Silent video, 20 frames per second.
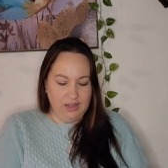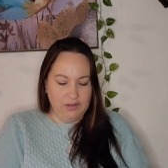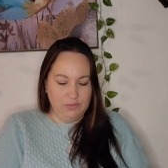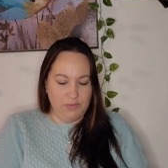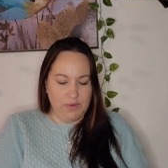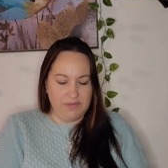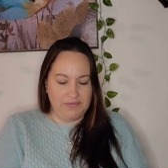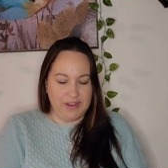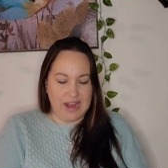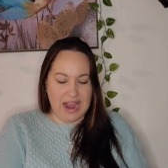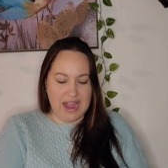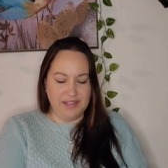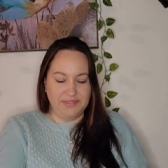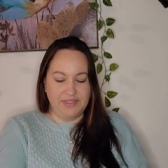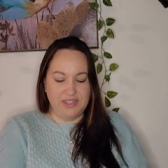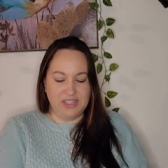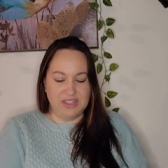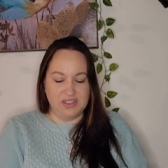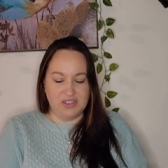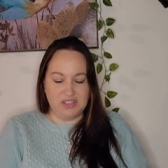We've
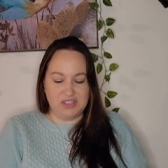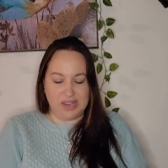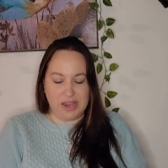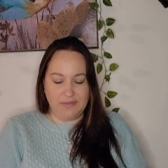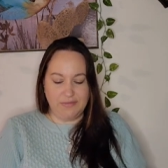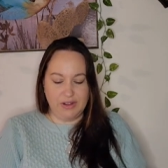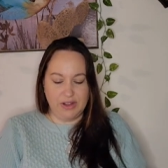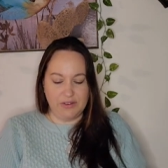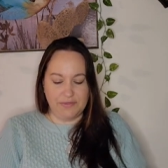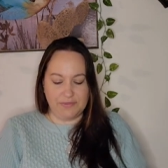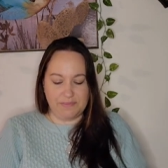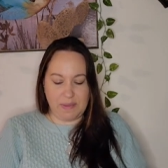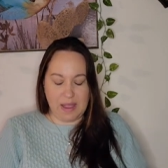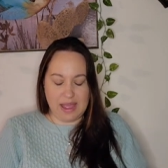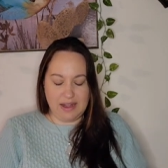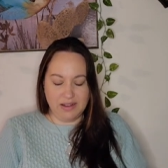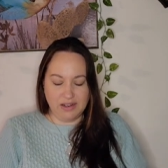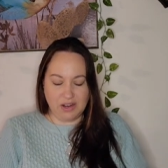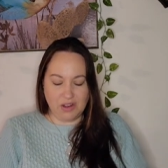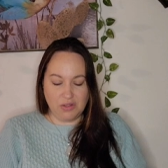got the Seven of
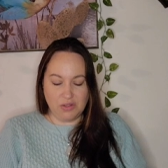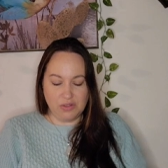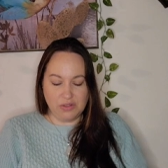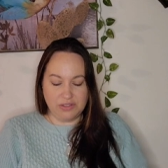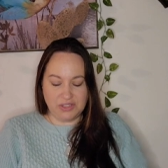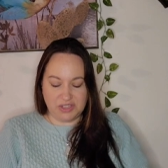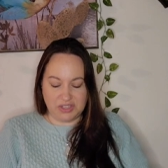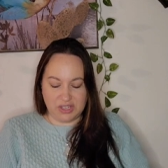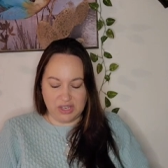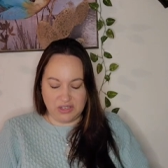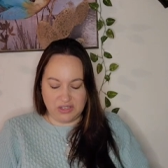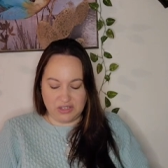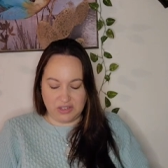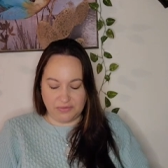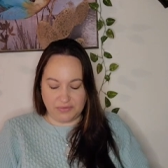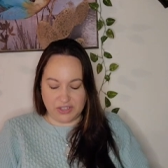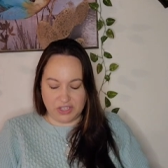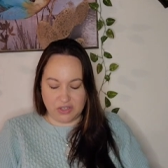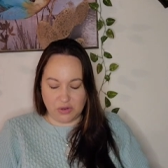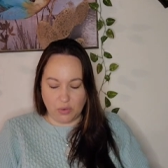Pentacles, Six
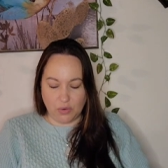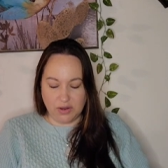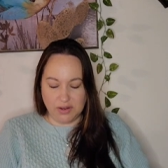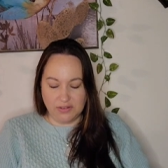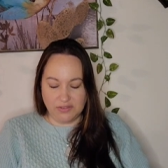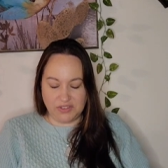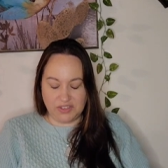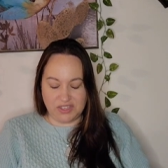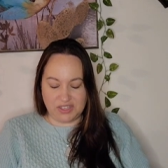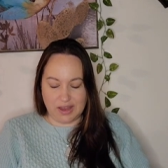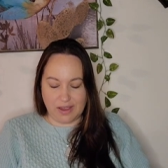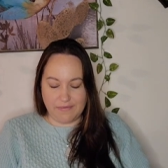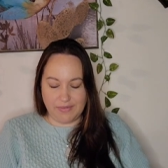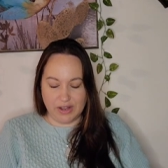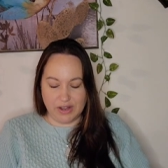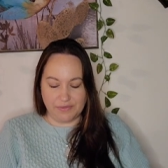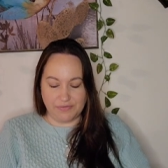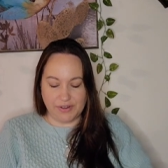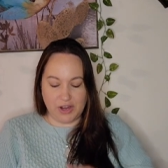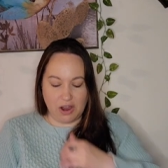of Swords,
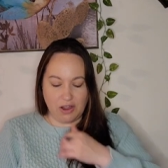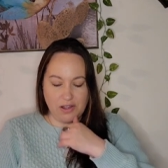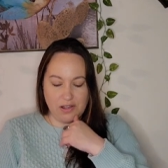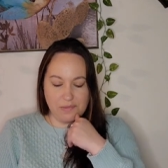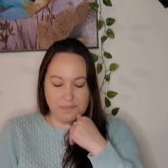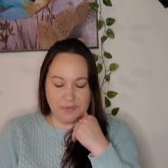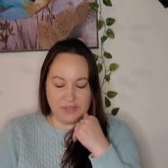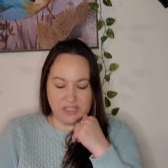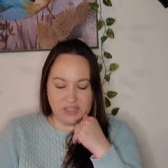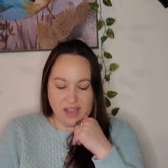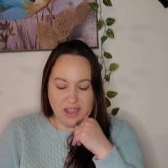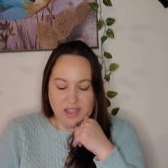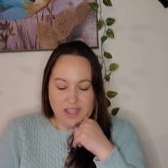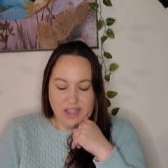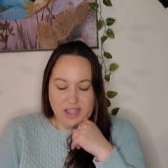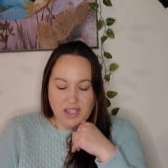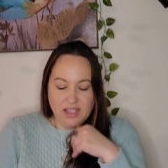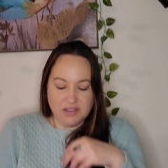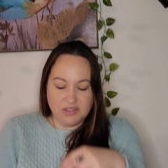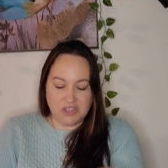Seven of Cups.
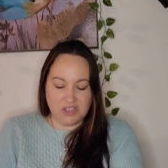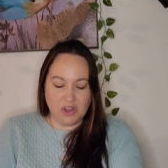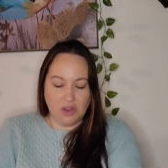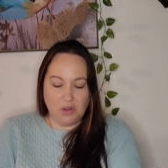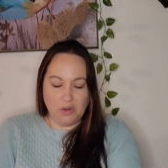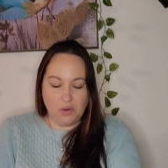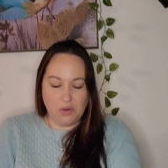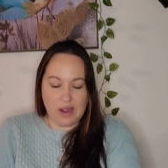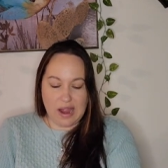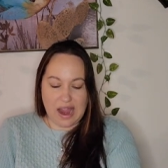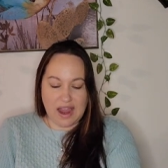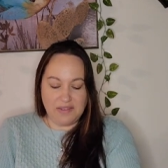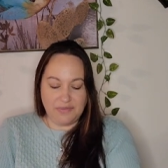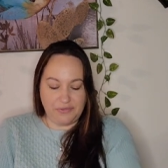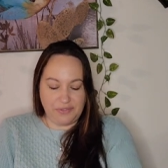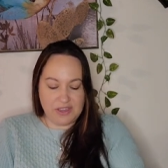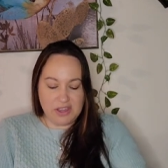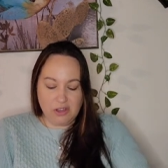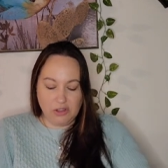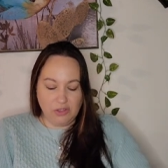So I
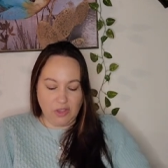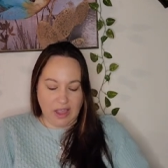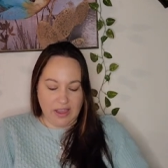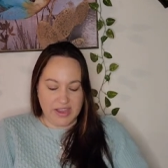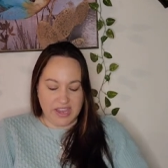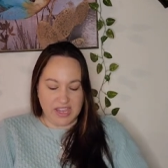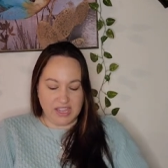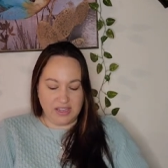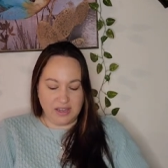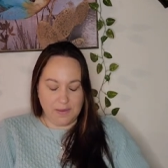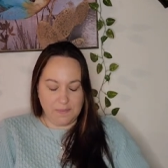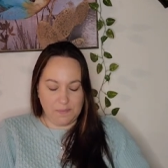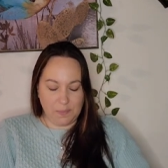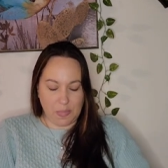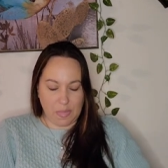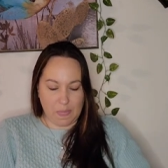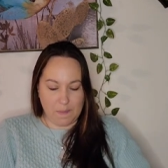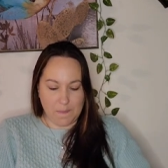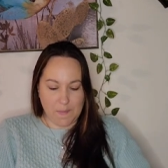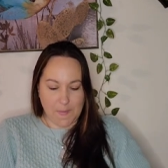feel like,
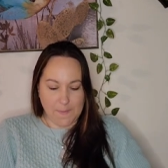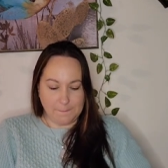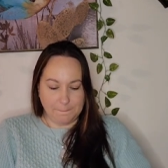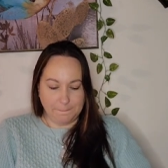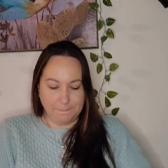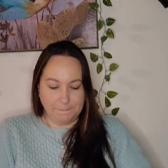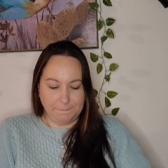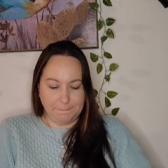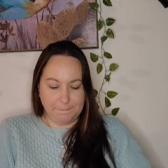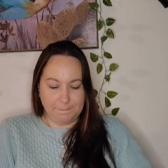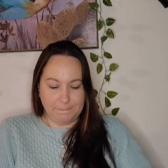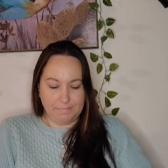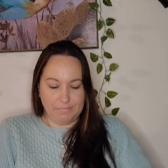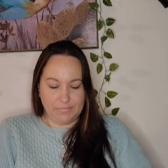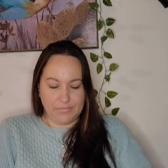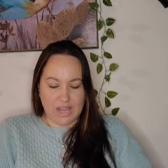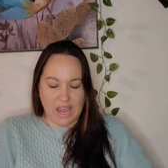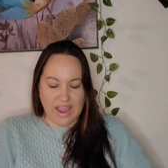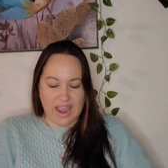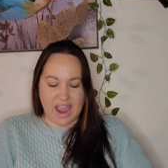
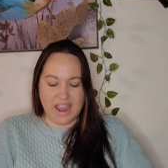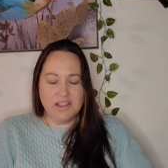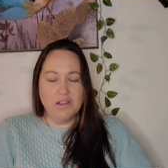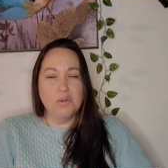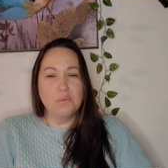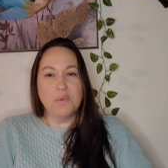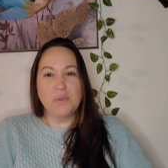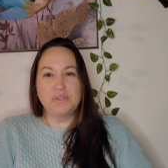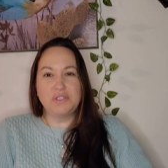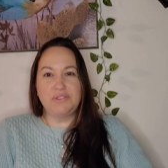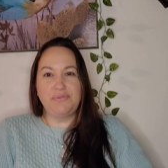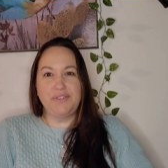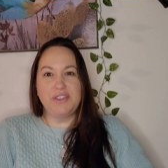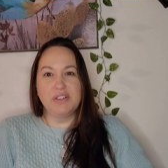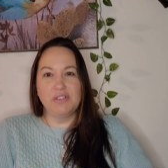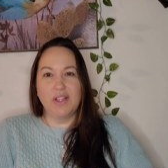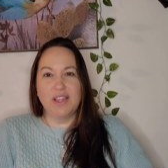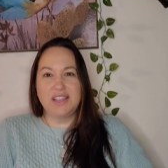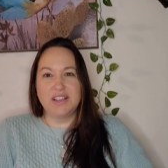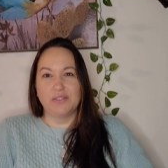I almost
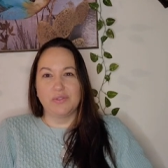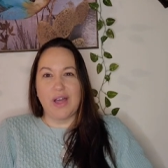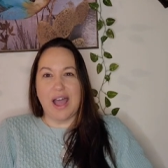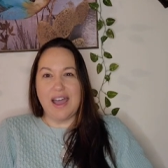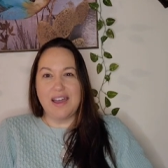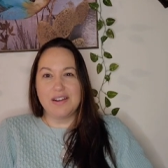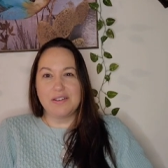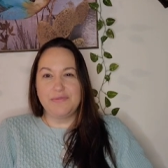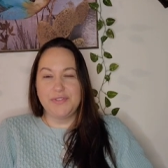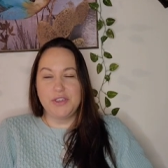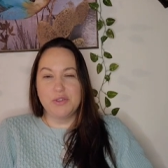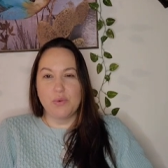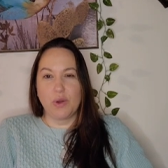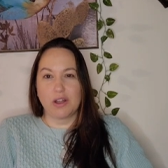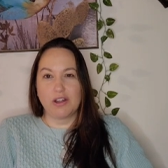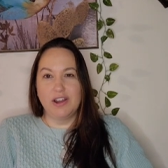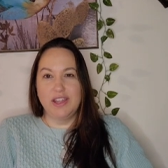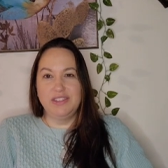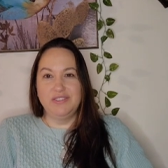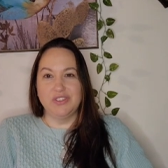feel like a lot of you
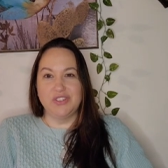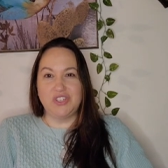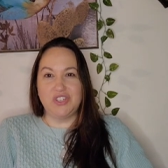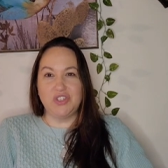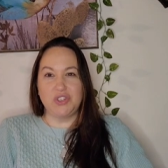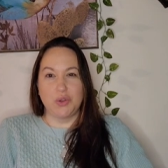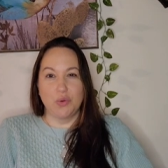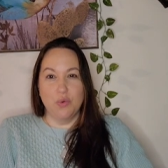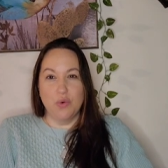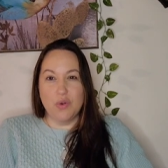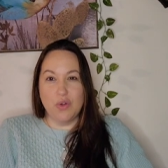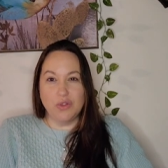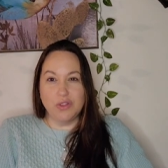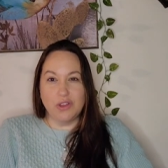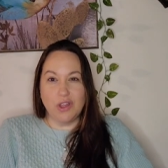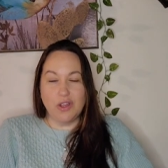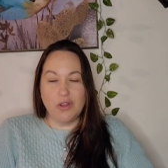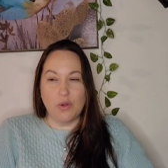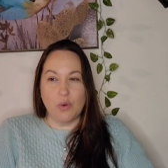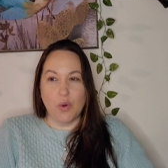are in
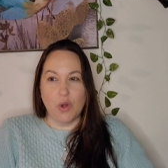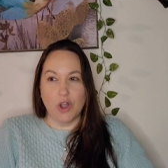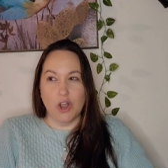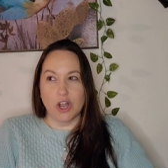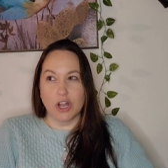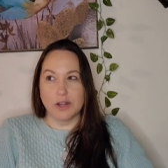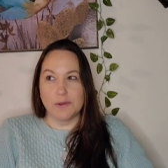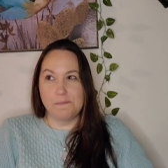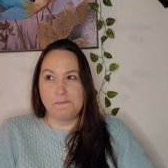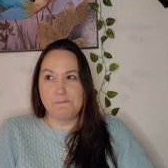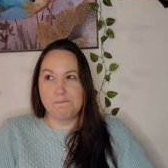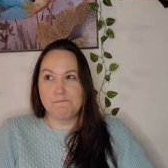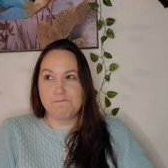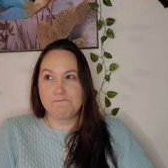school or